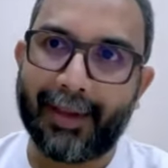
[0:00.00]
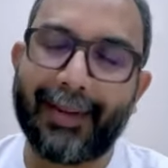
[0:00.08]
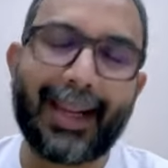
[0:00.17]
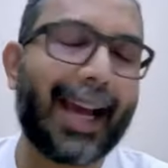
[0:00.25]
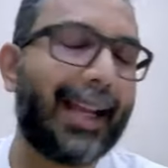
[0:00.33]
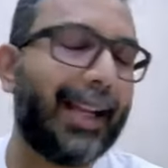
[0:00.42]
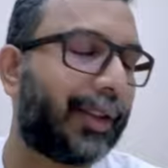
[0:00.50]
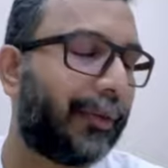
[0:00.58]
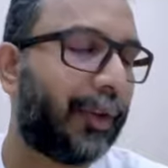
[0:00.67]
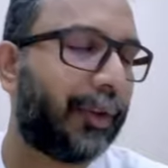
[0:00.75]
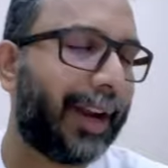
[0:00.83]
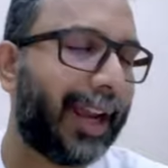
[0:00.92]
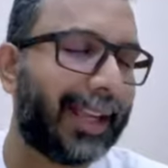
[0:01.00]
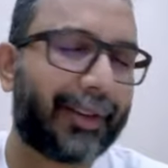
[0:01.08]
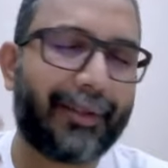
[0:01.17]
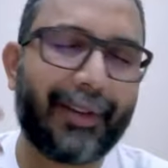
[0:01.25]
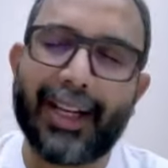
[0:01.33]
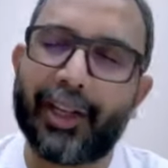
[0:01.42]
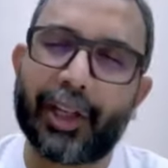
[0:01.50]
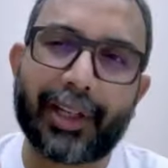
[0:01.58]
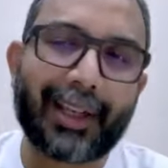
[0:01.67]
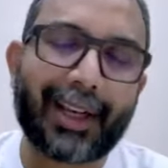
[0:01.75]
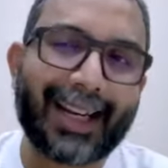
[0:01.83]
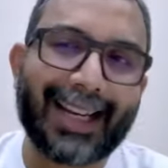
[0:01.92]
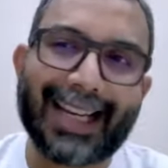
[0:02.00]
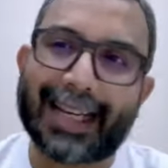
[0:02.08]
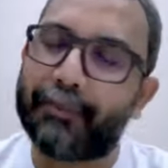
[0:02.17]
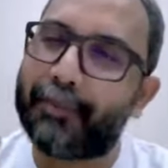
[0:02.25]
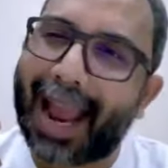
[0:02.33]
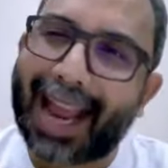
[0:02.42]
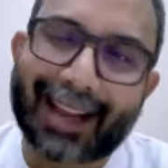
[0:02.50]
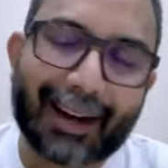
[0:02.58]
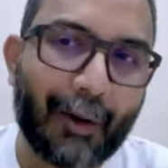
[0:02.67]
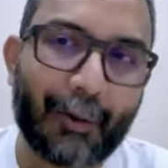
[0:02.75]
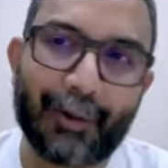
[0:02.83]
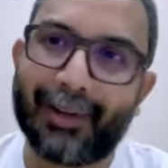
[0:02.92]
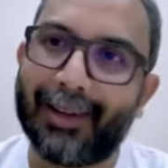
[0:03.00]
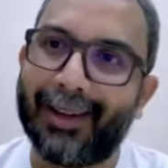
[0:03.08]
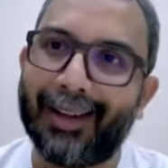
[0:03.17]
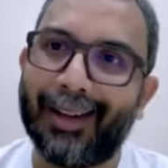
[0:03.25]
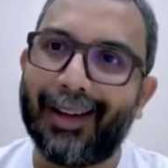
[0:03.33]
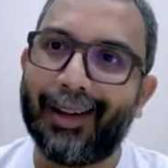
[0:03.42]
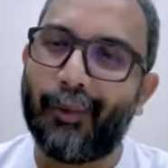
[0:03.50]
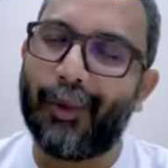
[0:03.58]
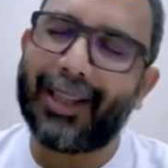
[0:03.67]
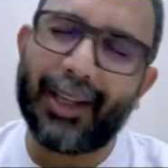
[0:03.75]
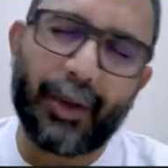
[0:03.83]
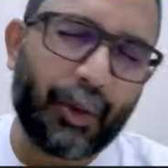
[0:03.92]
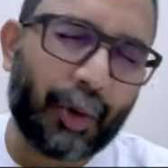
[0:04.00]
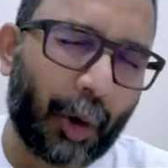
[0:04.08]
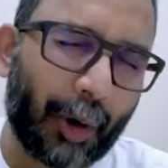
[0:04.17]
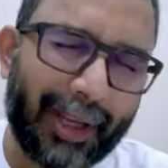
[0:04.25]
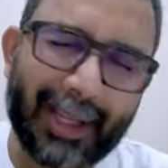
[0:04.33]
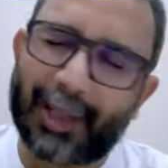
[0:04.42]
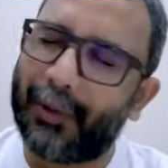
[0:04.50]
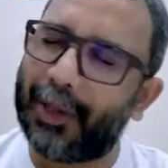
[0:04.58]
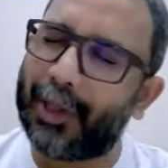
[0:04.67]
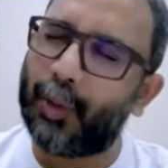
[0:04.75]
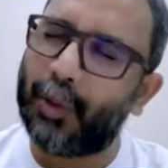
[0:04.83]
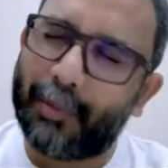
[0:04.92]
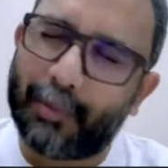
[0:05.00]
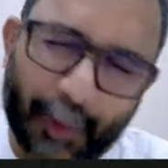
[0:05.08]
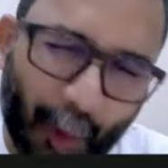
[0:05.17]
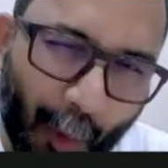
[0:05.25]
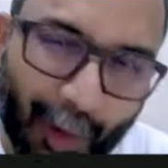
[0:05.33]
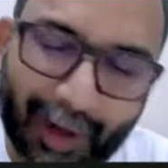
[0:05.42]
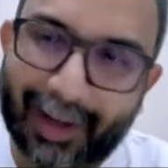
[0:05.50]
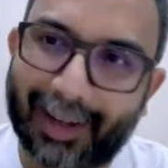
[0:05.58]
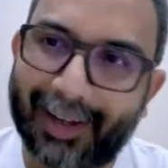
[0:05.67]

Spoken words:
regardless of your race, religion, creed, background, whether you joined us when you were broke,